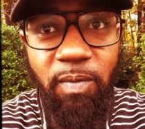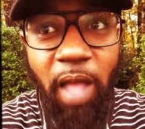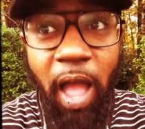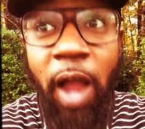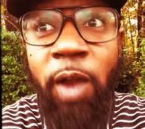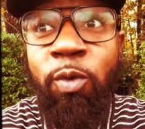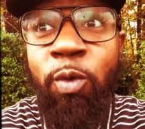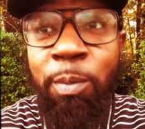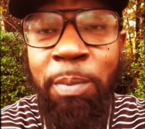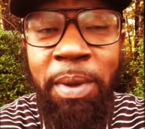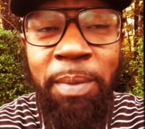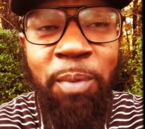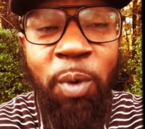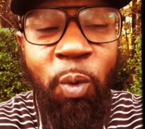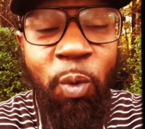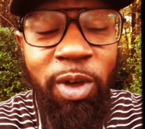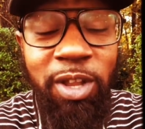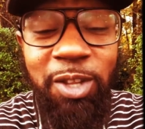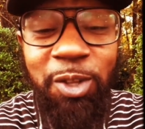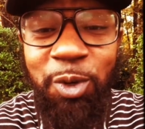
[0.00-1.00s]
I remember
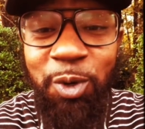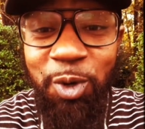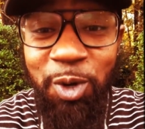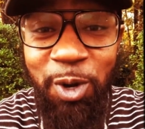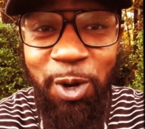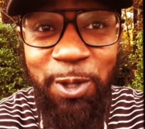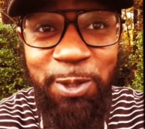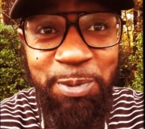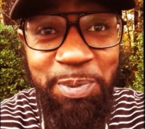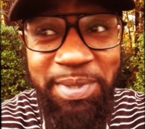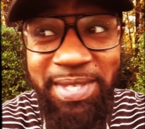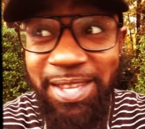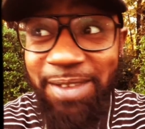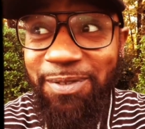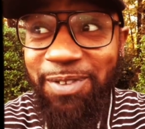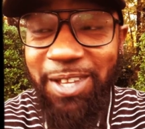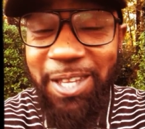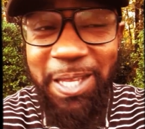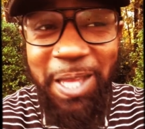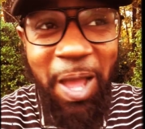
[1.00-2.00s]
one little girl
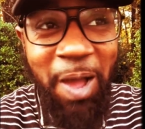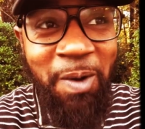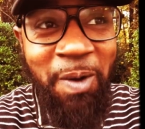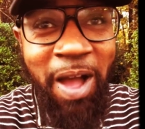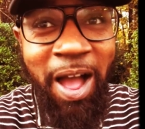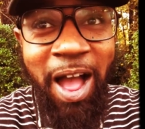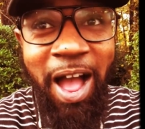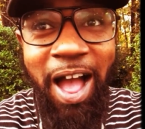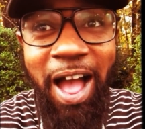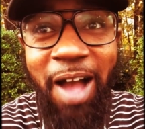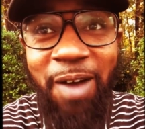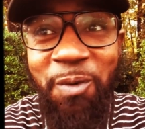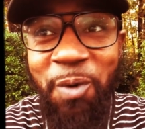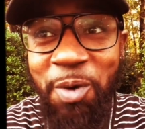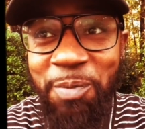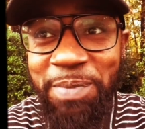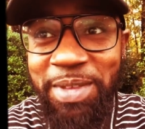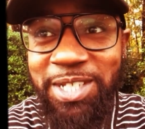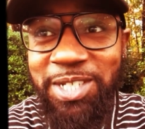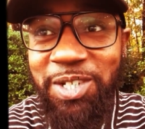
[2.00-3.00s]
specifically, I
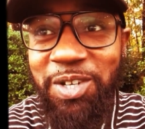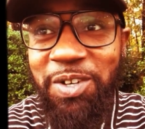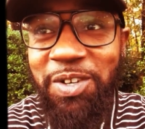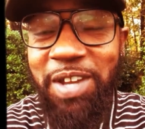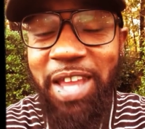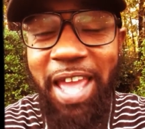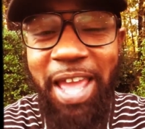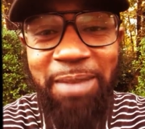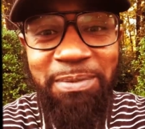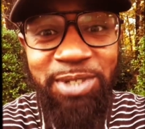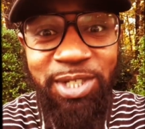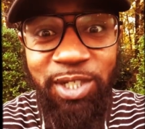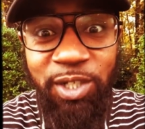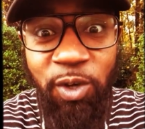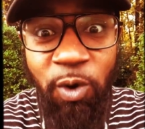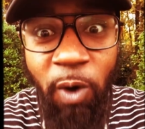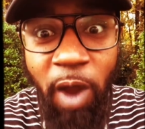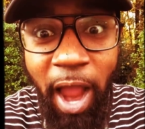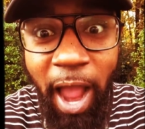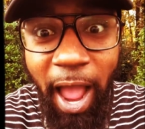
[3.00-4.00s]
won't mention her name, she
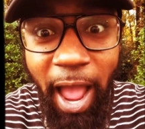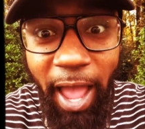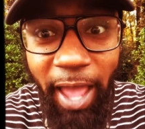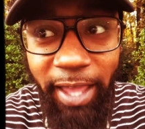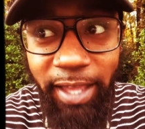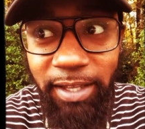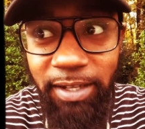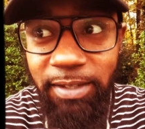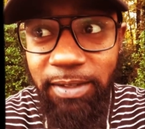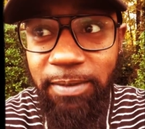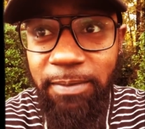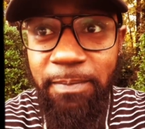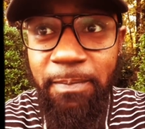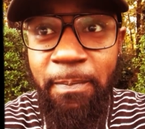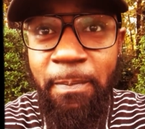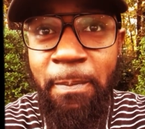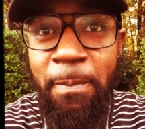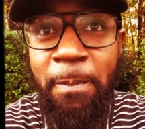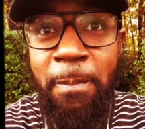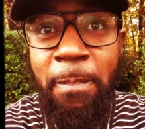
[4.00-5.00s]
cried
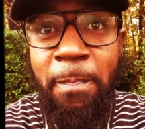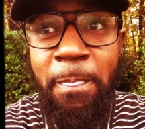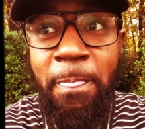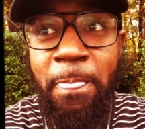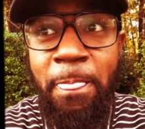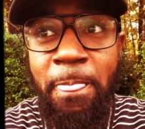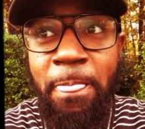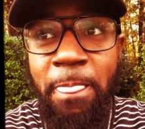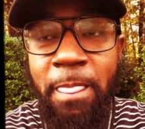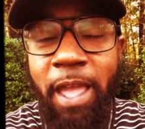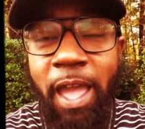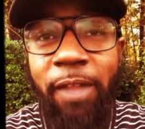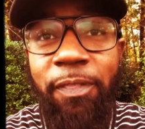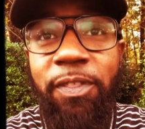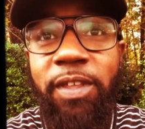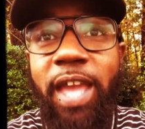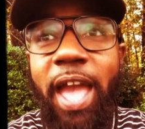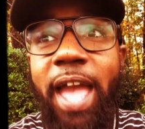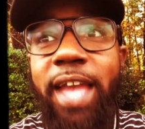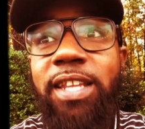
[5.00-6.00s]
at
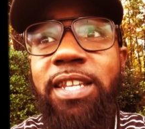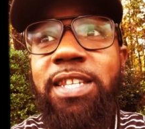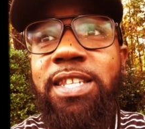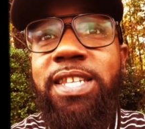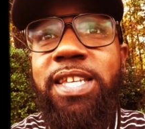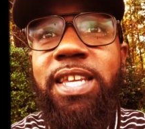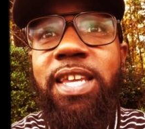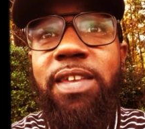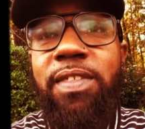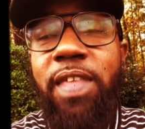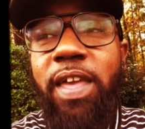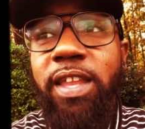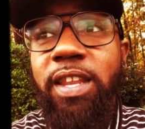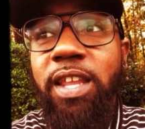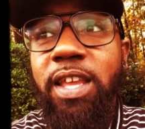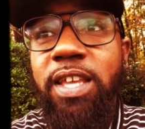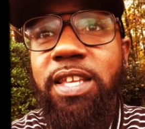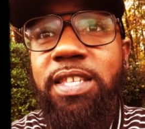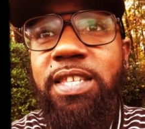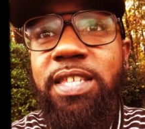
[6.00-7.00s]
the idea
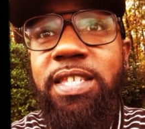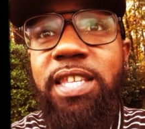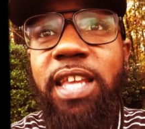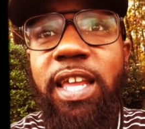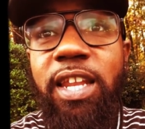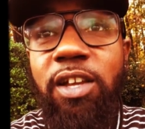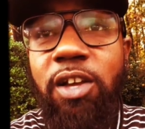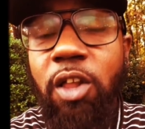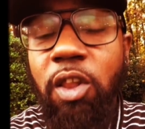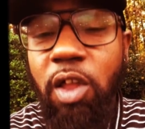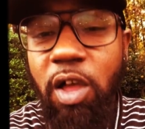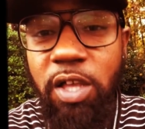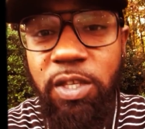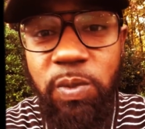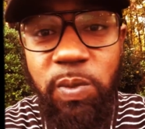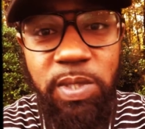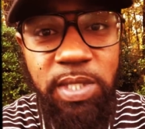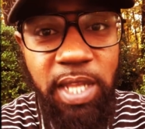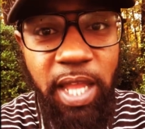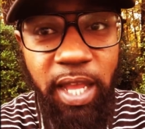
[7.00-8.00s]
that Santa Claus
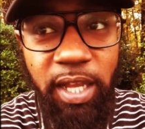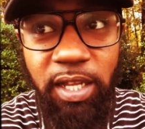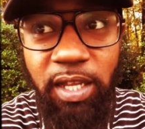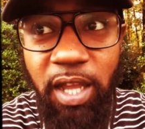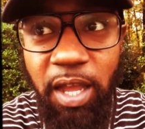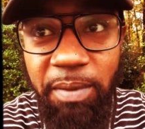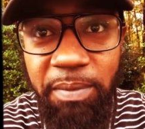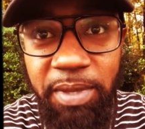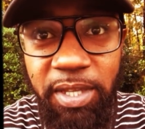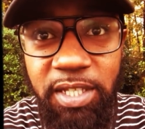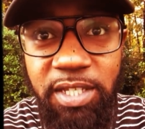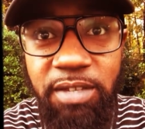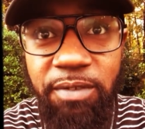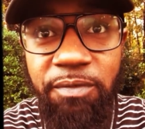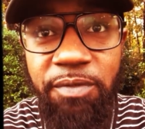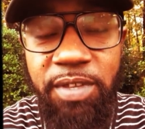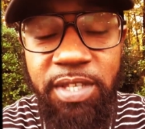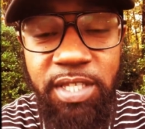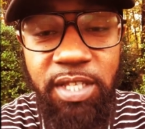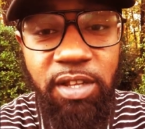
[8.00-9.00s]
was not coming to
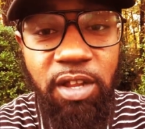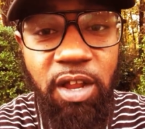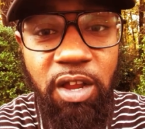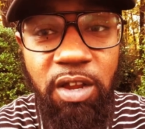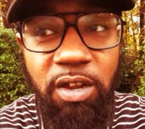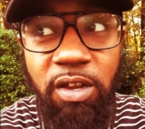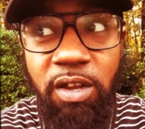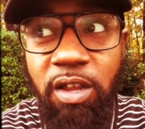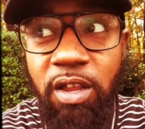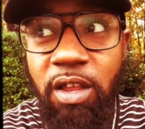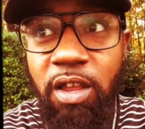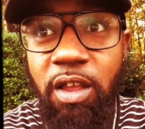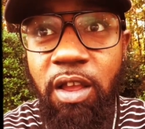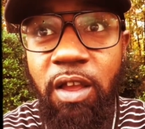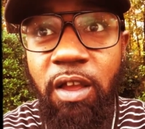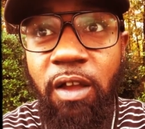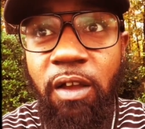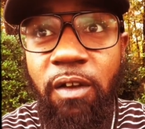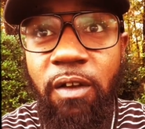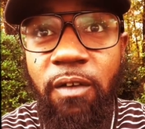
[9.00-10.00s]
visit her
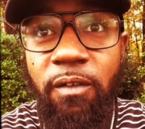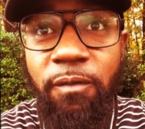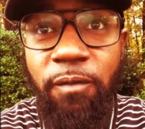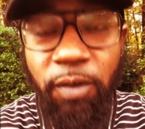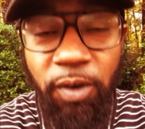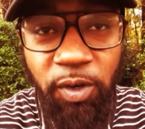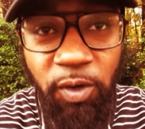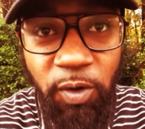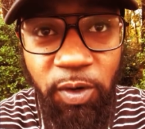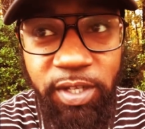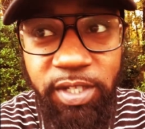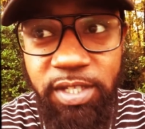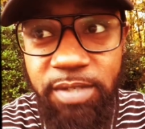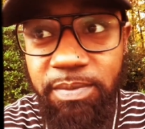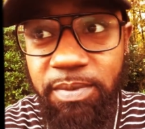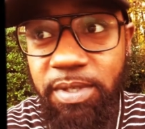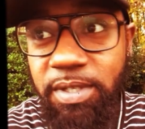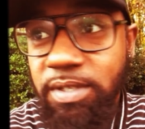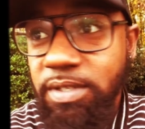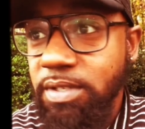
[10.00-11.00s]
for
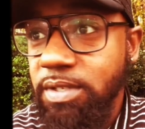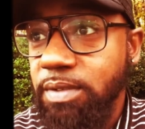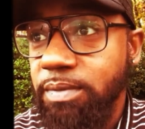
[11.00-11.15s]
Christmas.